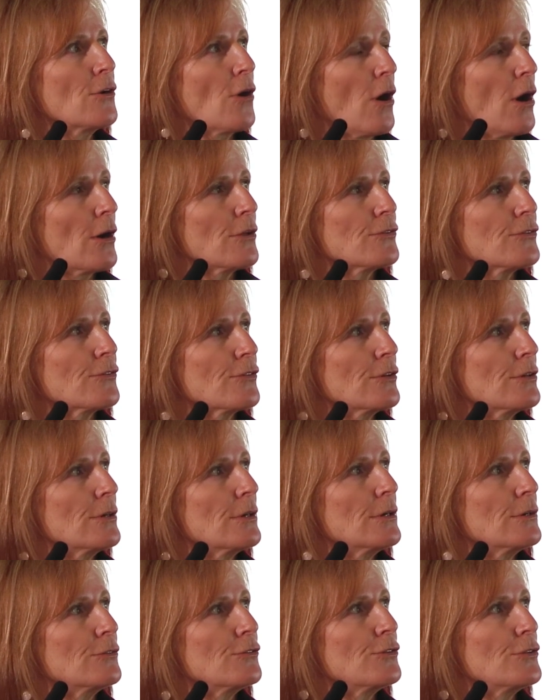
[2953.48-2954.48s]
cost
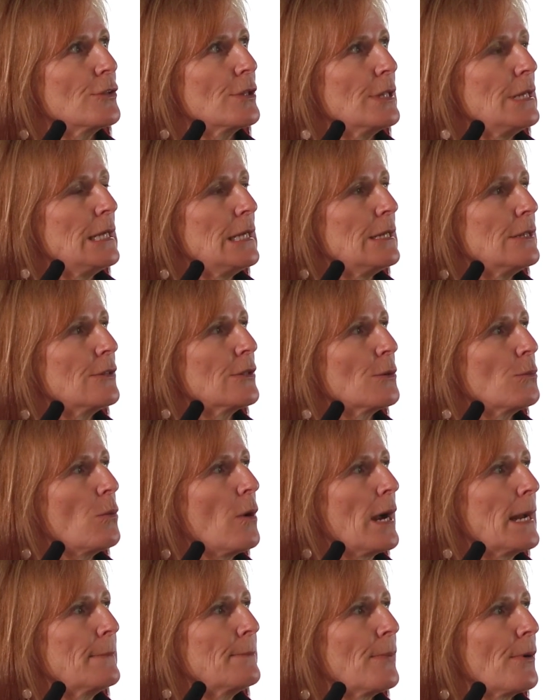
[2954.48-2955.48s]
to the
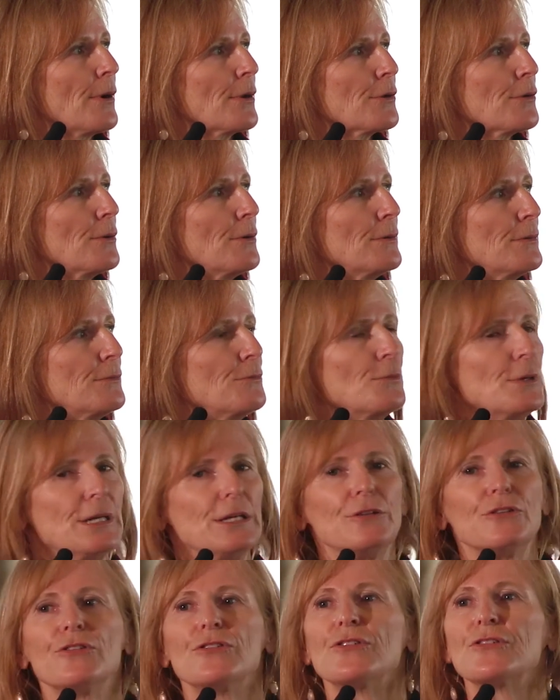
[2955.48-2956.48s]
wine bottle.
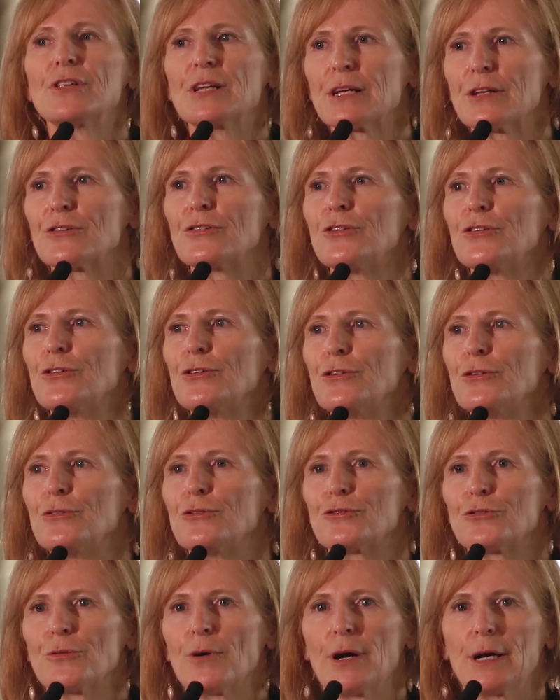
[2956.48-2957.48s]
We stick
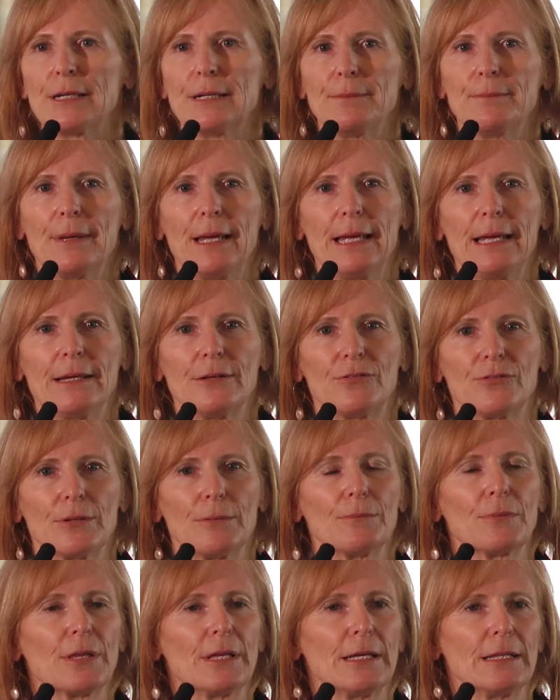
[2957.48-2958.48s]
to trying to make
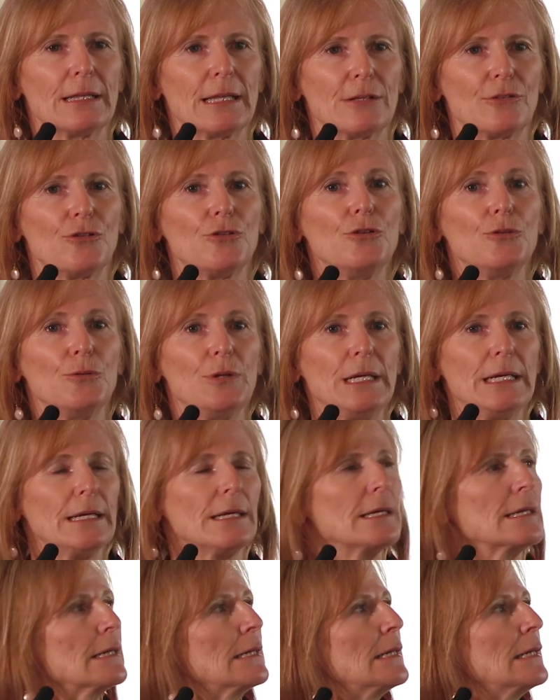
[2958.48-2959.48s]
something that's
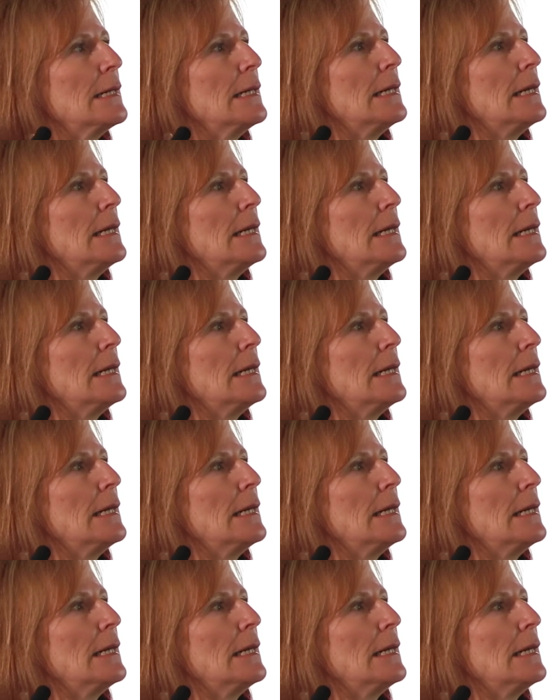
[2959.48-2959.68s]
unique